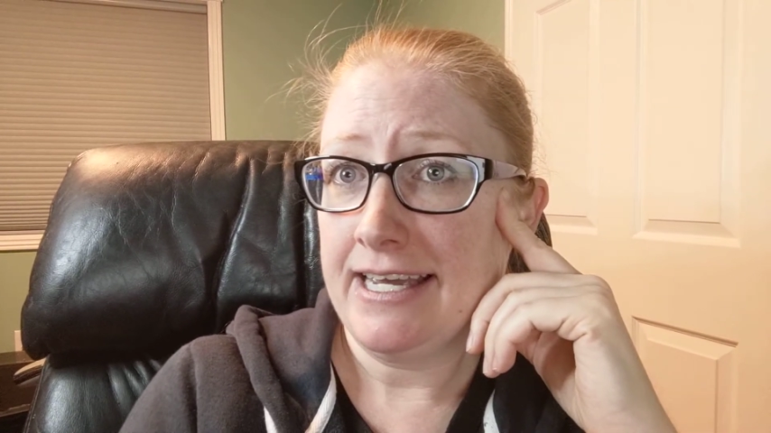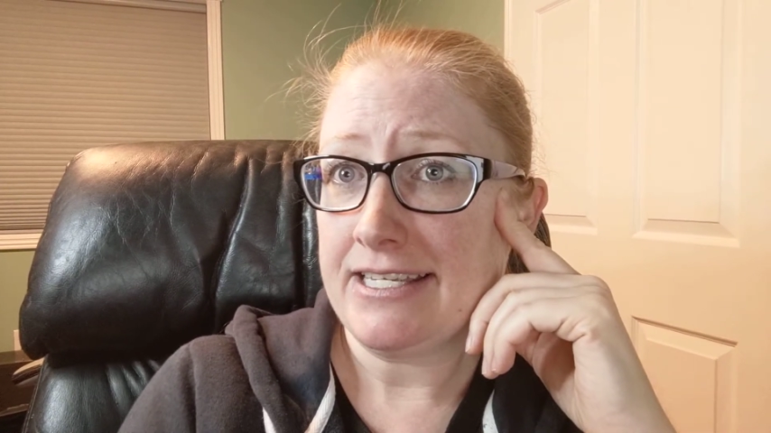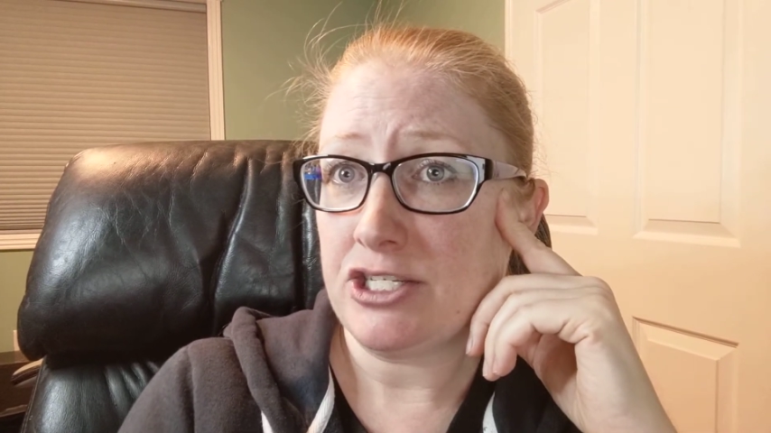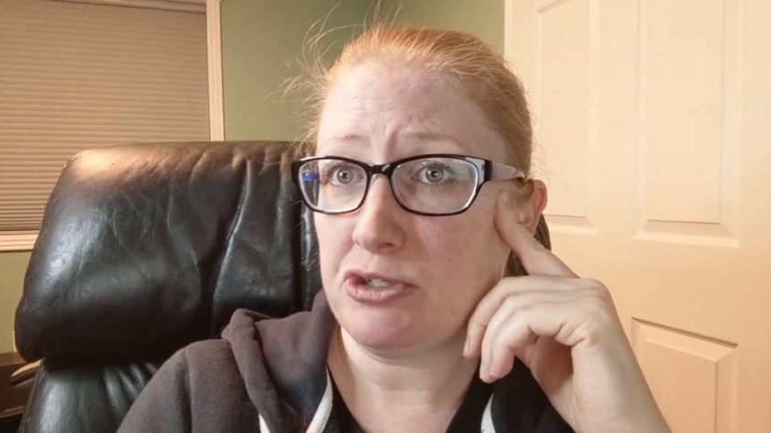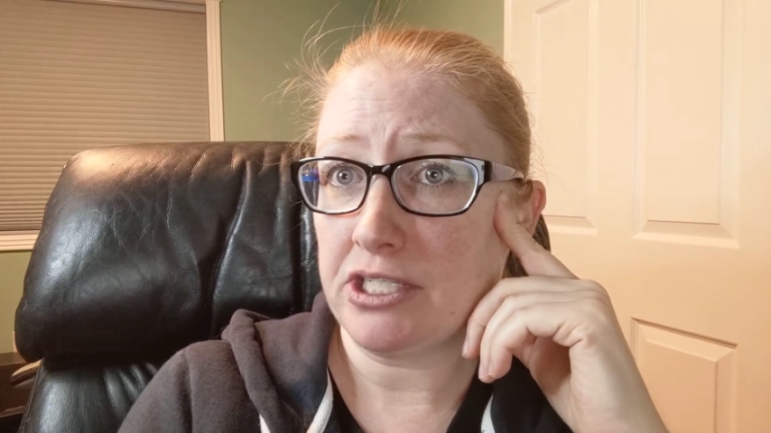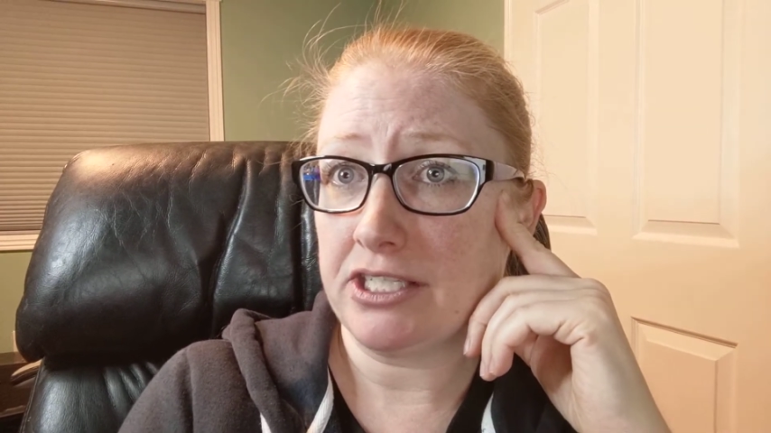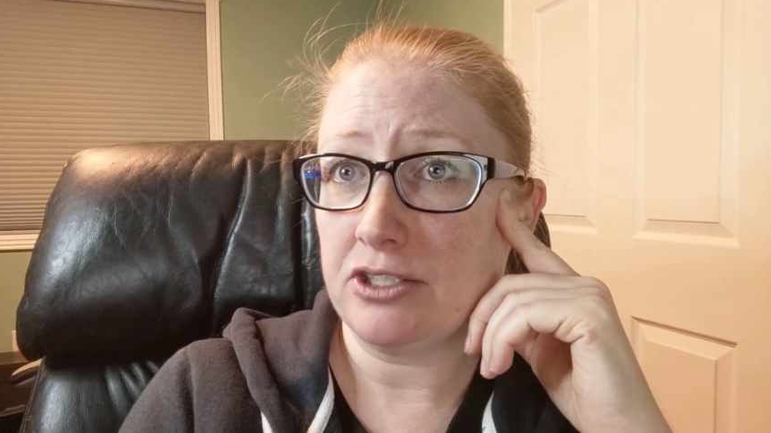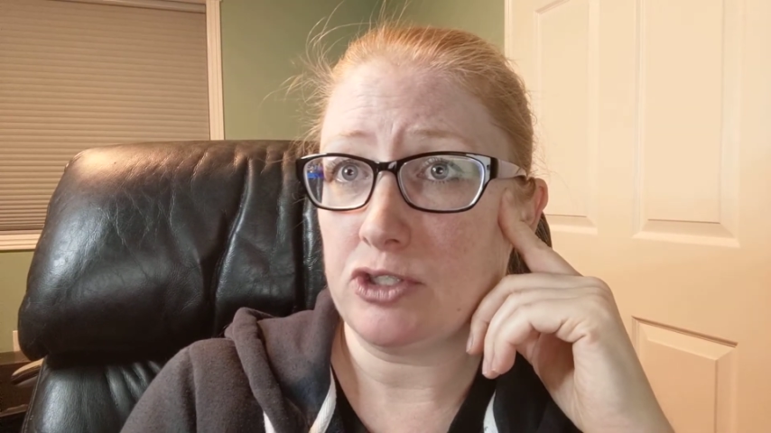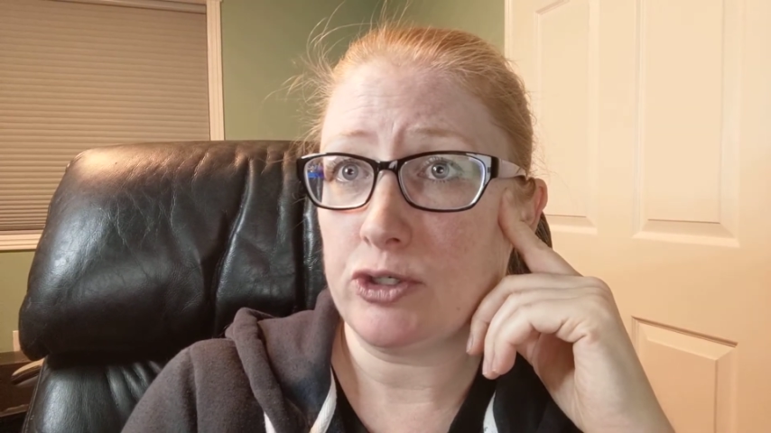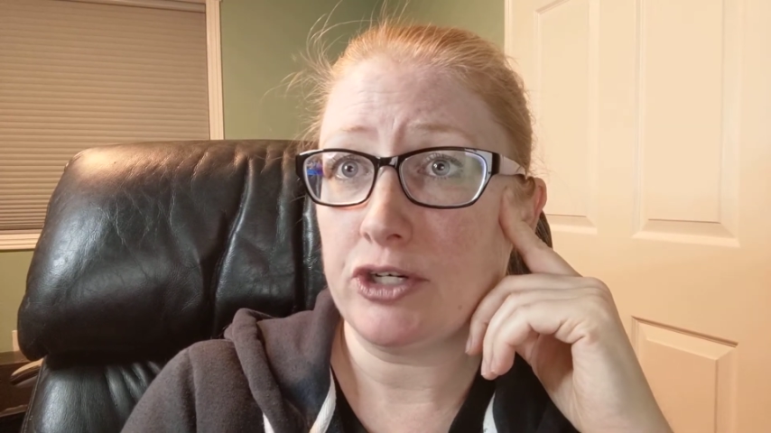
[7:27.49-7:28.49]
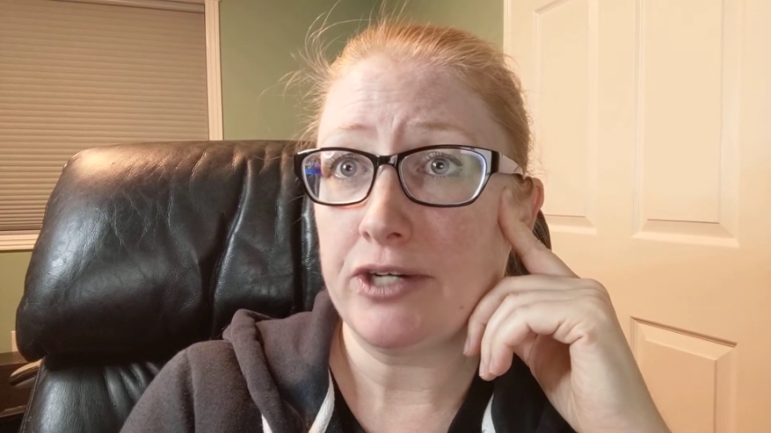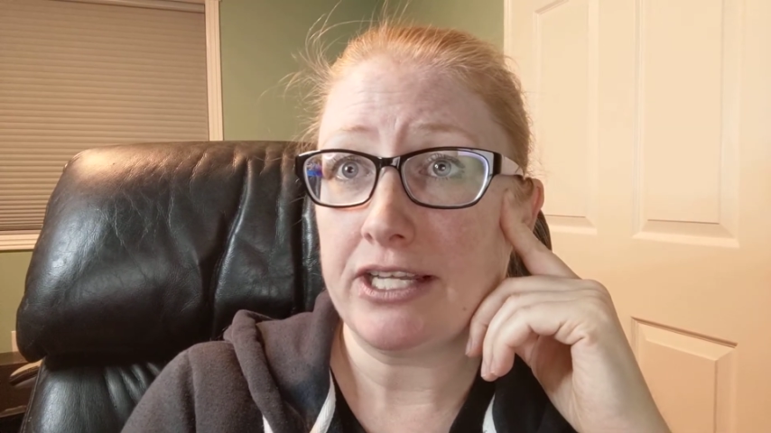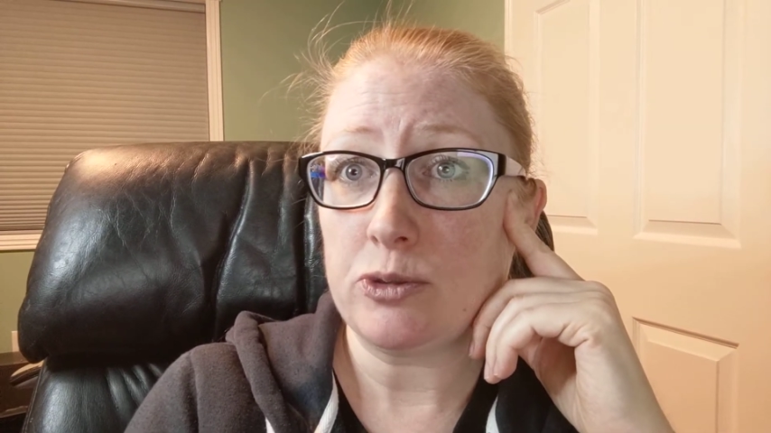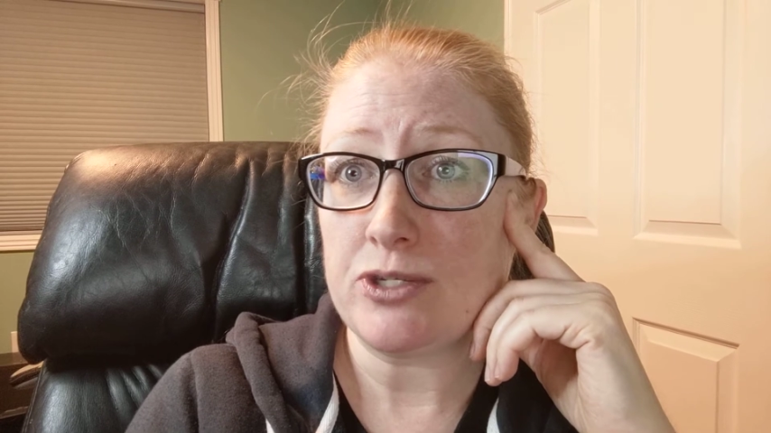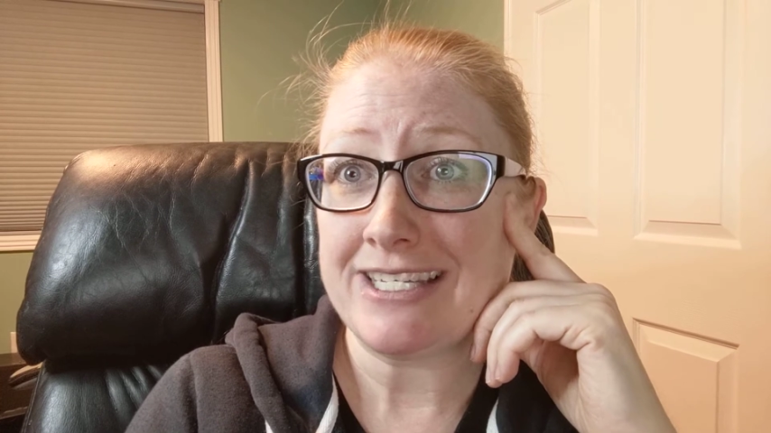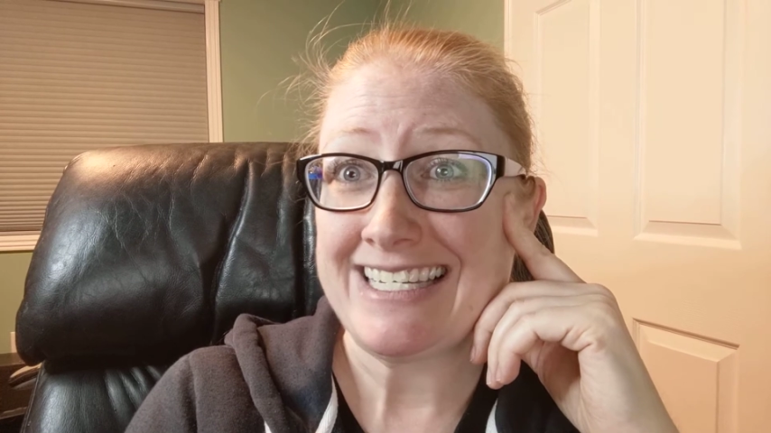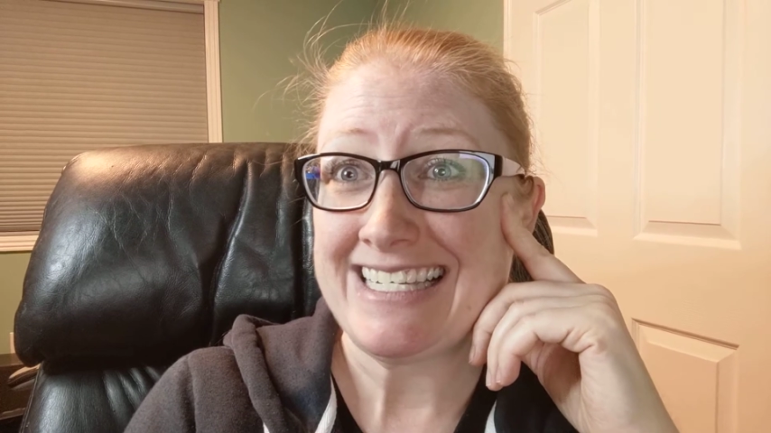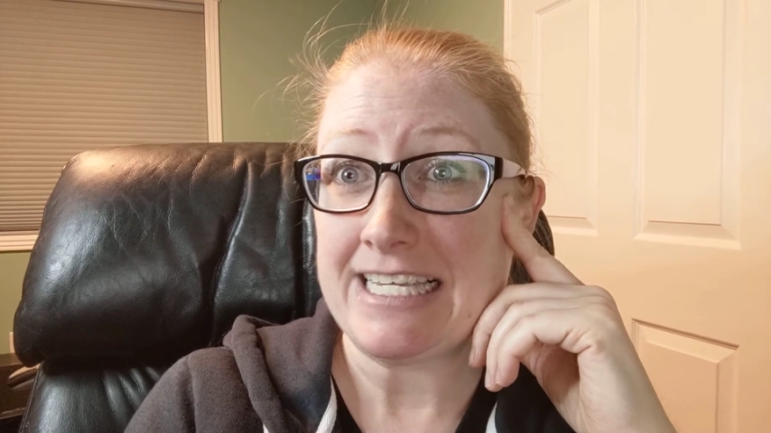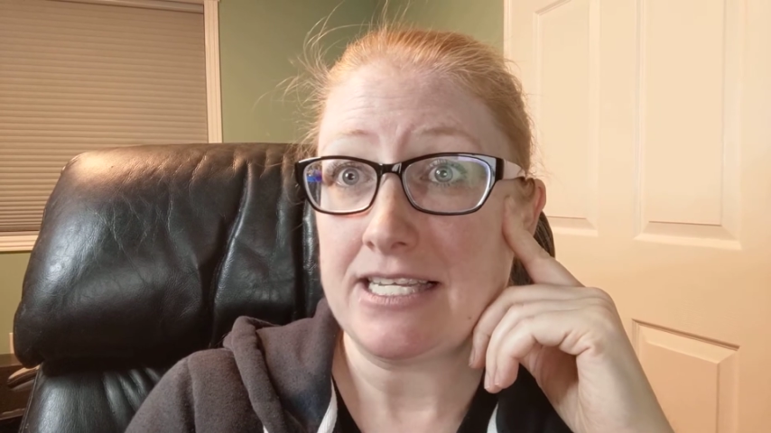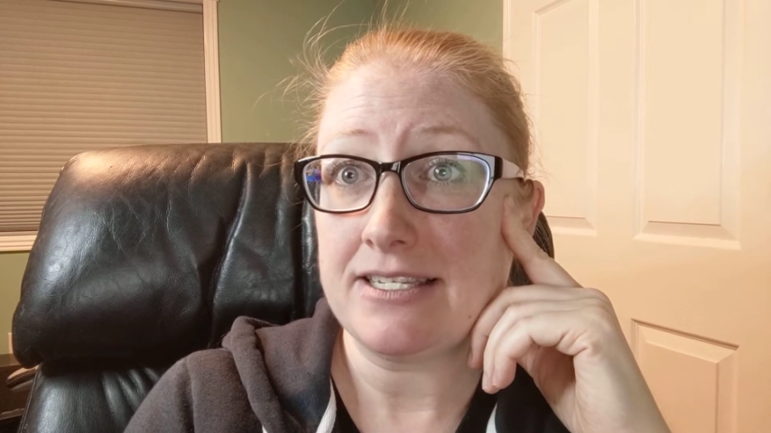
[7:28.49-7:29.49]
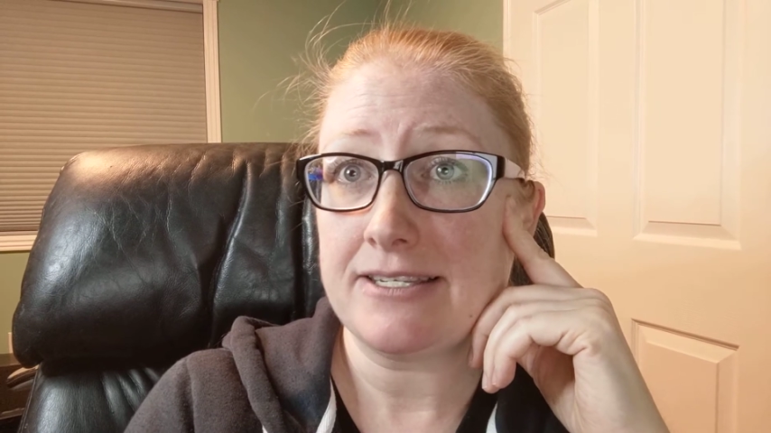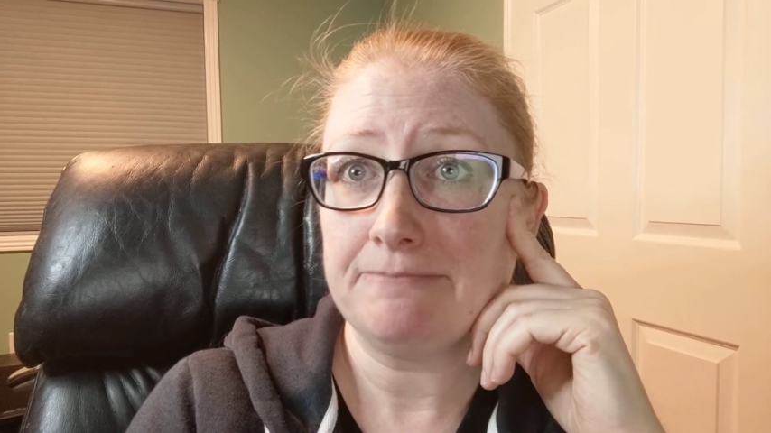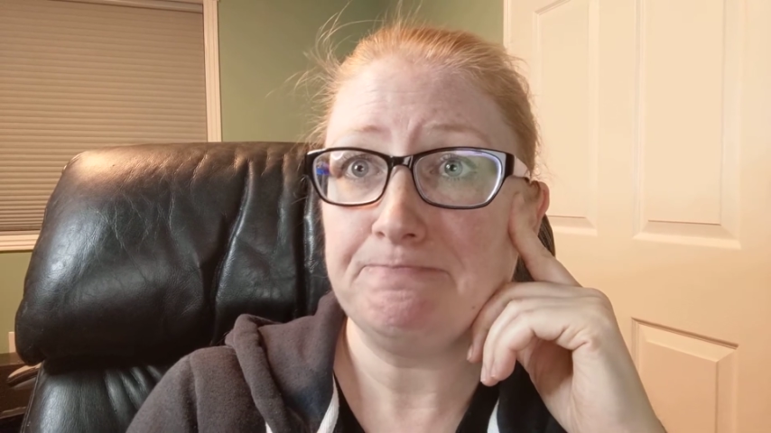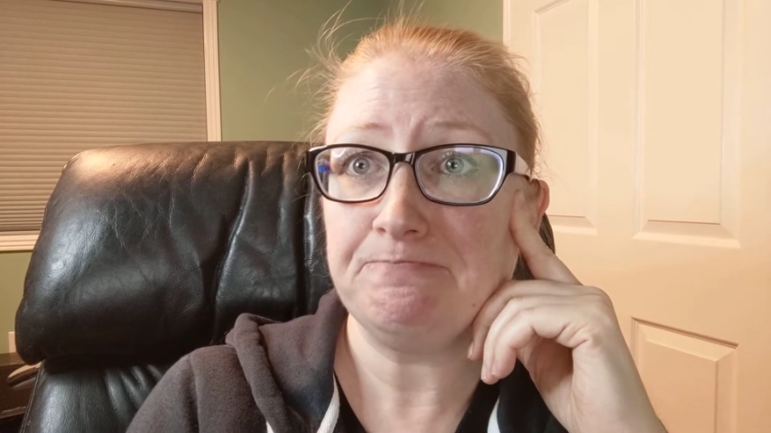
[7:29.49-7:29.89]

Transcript: is triggering those sneezes.